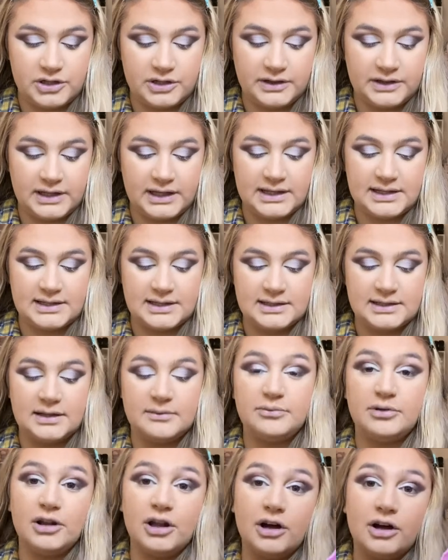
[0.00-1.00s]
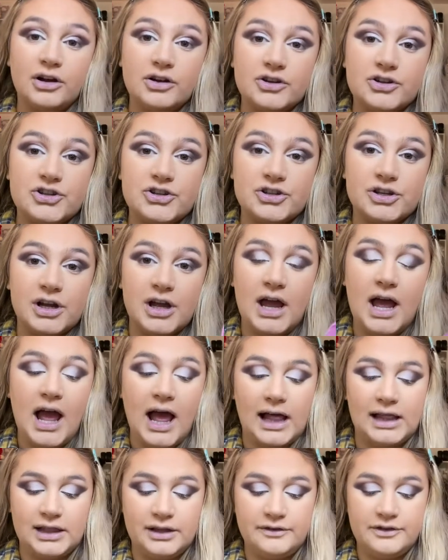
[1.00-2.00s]
And this is the blush.
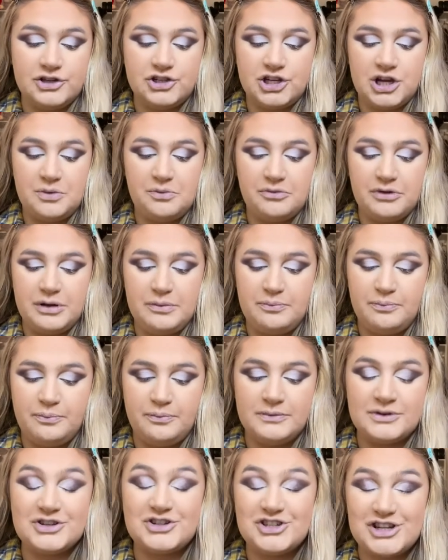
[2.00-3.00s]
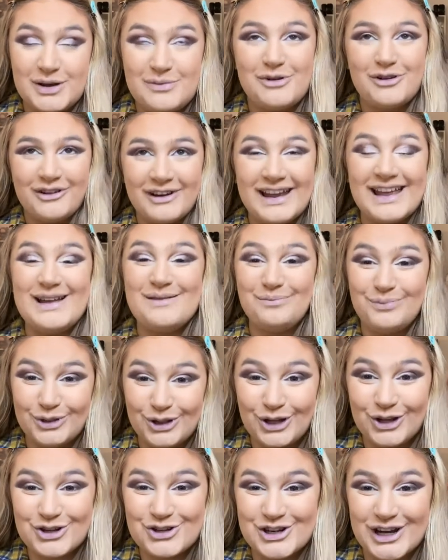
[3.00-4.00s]
I love a shimmery, shimmery
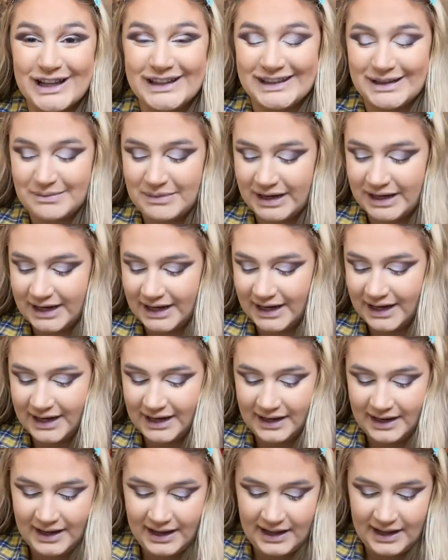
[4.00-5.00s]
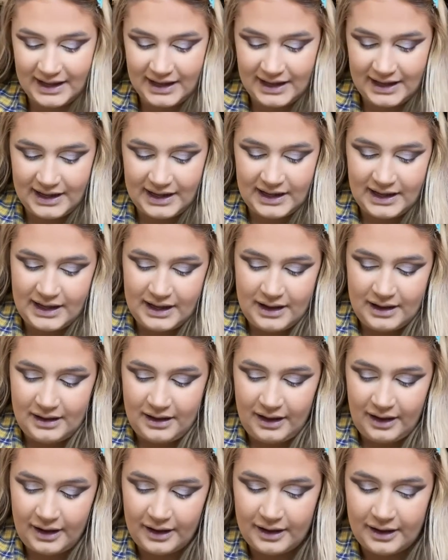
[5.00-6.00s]
blush at the minute.
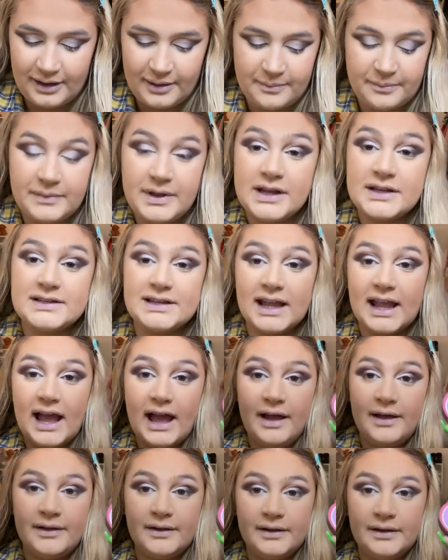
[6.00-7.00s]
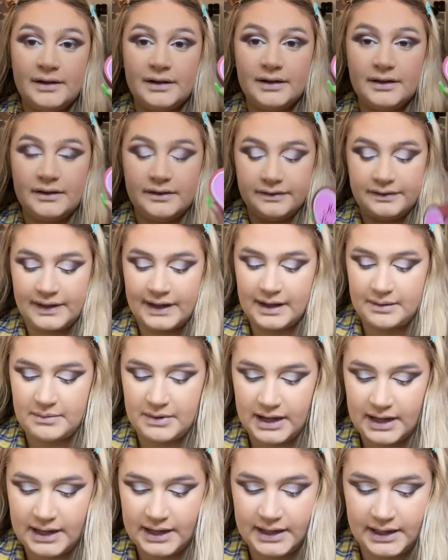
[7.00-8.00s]
Um, so yeah, they're
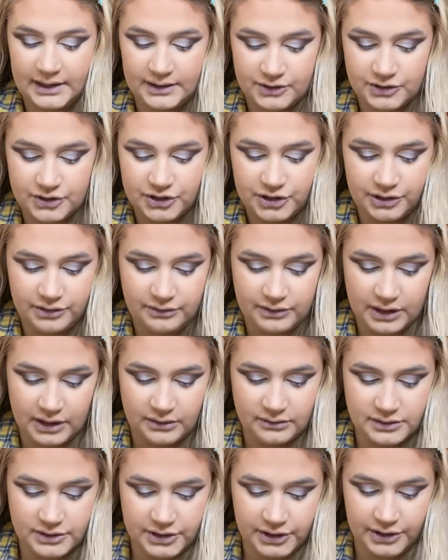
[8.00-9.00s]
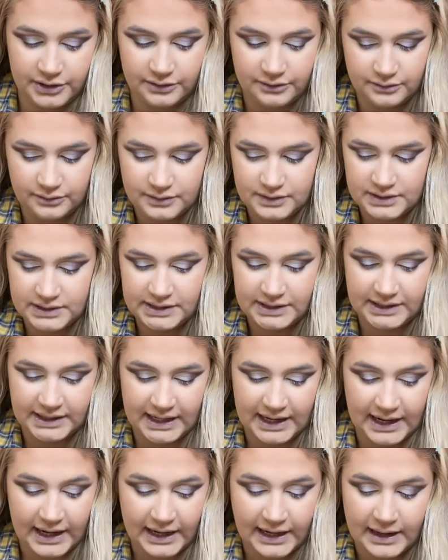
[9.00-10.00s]
my two go-tos
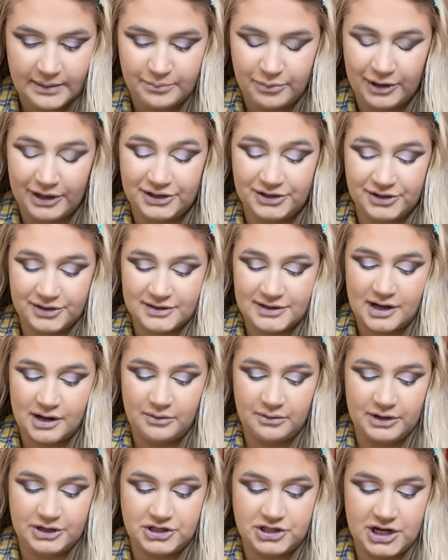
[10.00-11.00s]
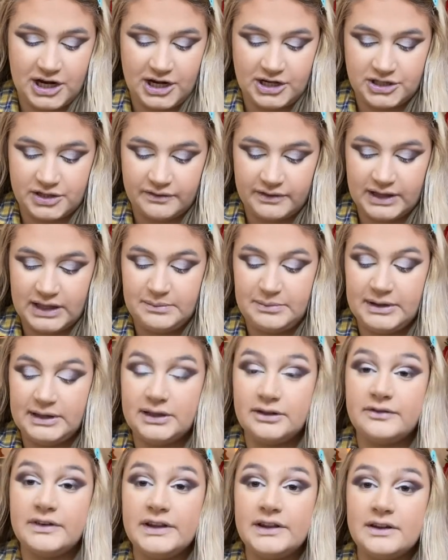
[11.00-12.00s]
today. But it does always change. I've really been
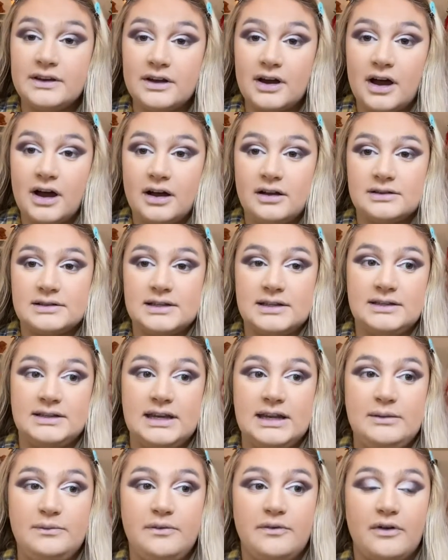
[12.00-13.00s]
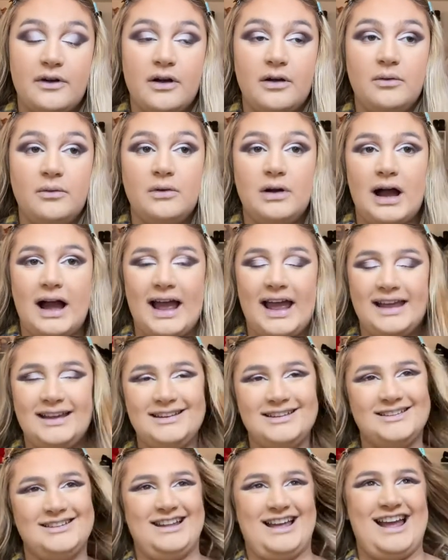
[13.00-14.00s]
loving the NARS Deep Throat. I
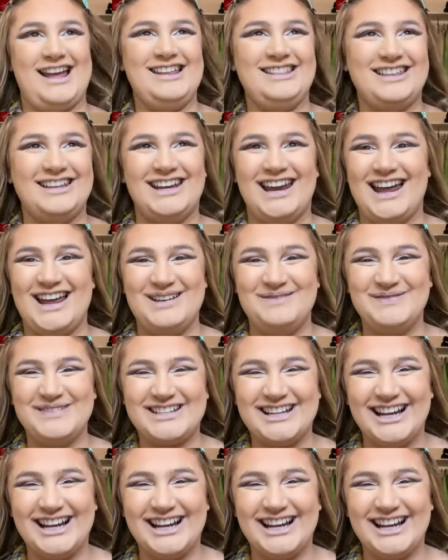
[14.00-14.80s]
hate, I hate the names.